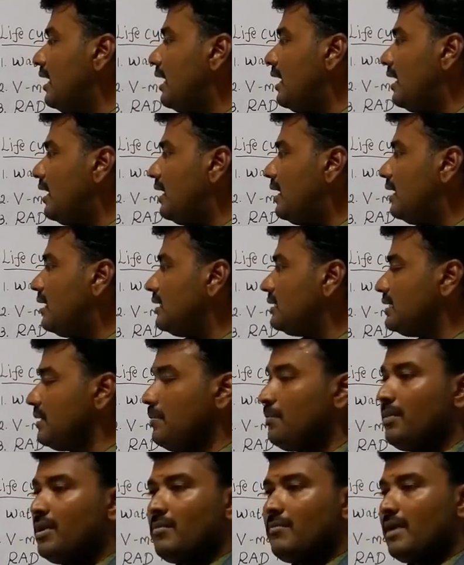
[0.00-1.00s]
a
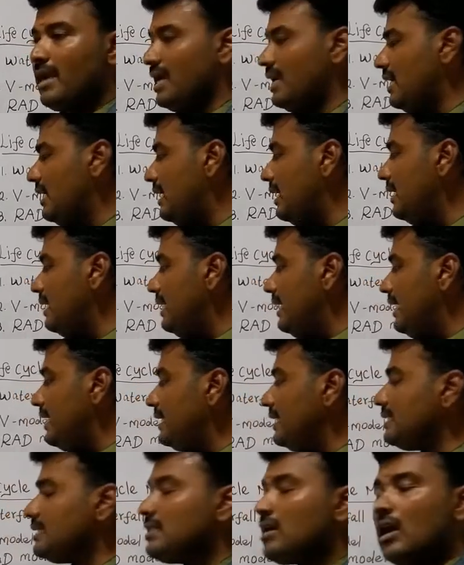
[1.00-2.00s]
simple manner,
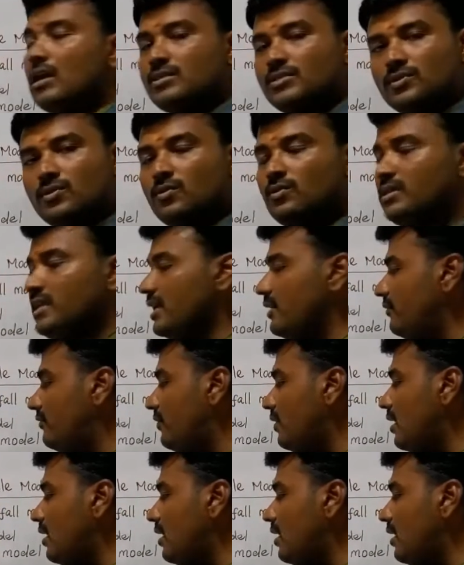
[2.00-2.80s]
it is not suited